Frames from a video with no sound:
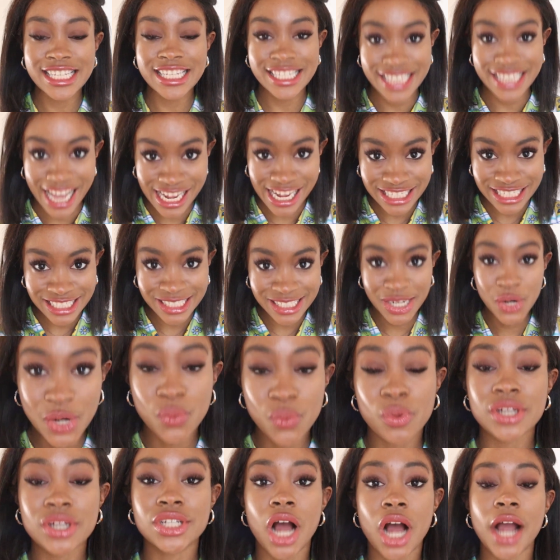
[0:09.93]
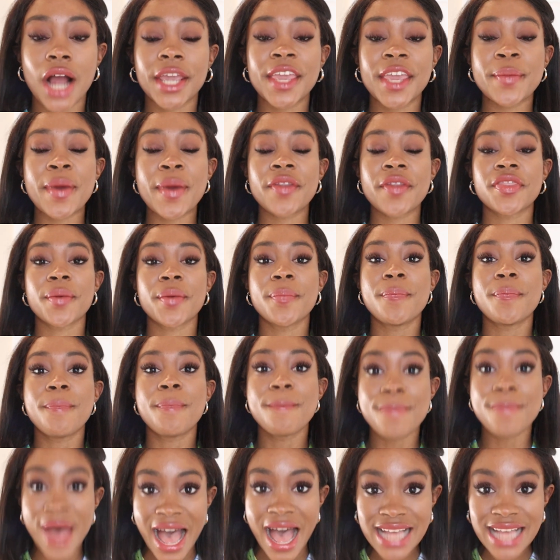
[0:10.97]
Yes, we're talking about the
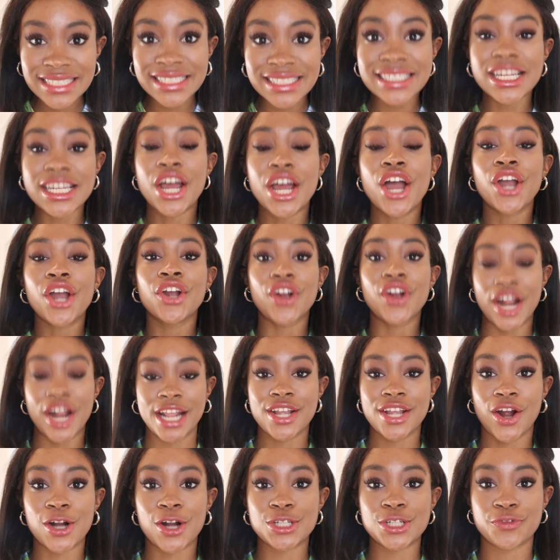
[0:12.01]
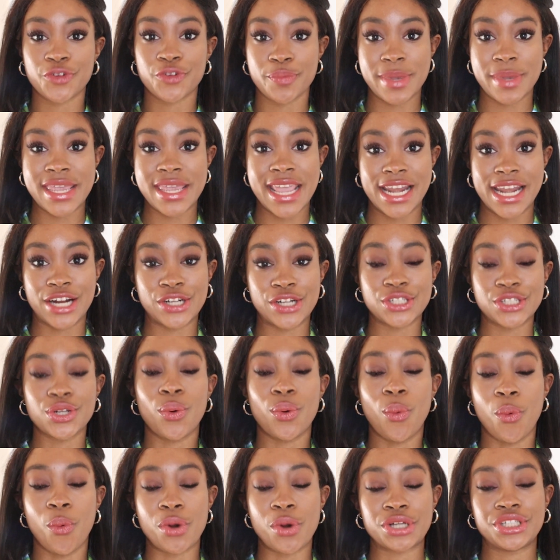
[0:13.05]
best credit cards for beginners
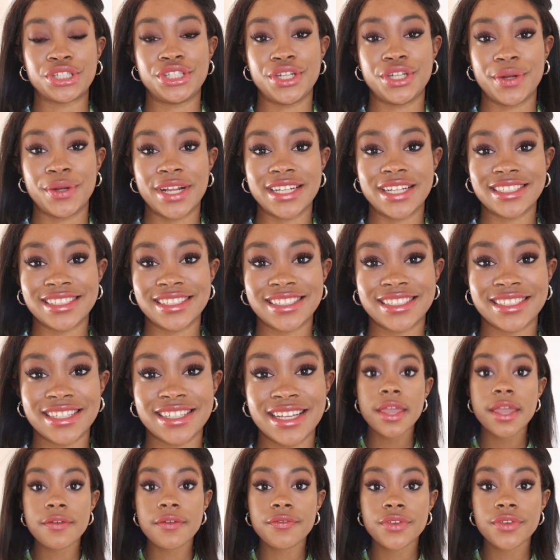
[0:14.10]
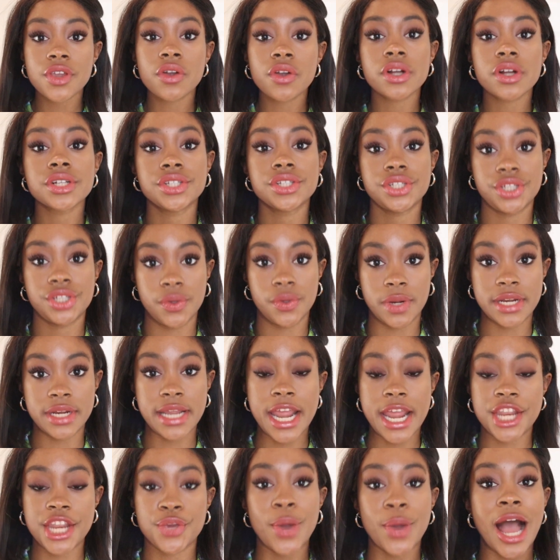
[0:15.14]
or students. If you're a
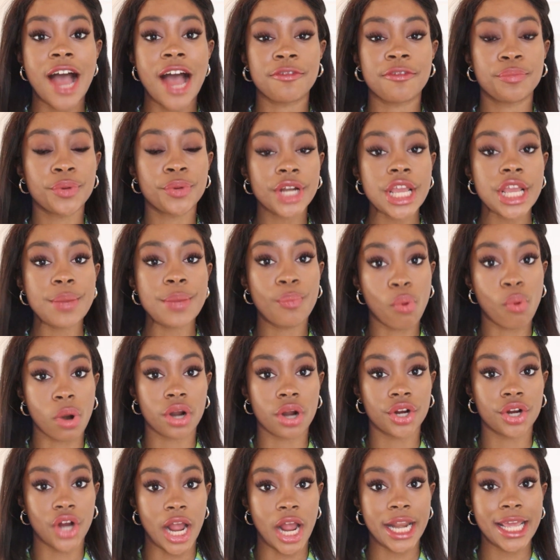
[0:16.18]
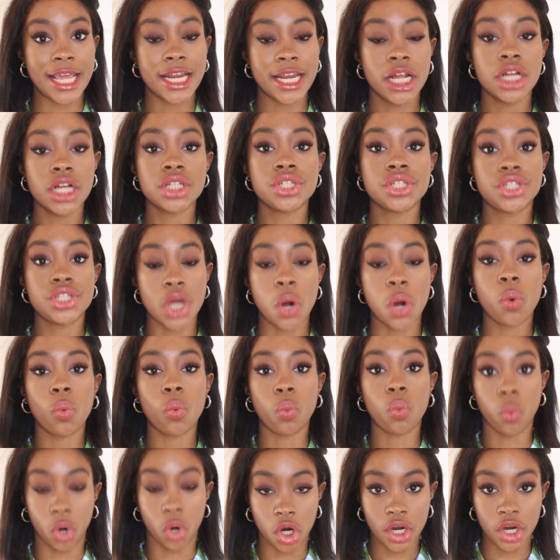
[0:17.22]
student and you have pretty poor credit,
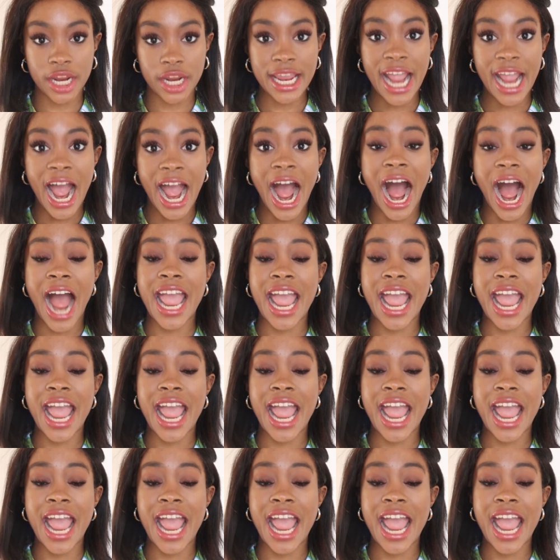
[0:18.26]
don't worry.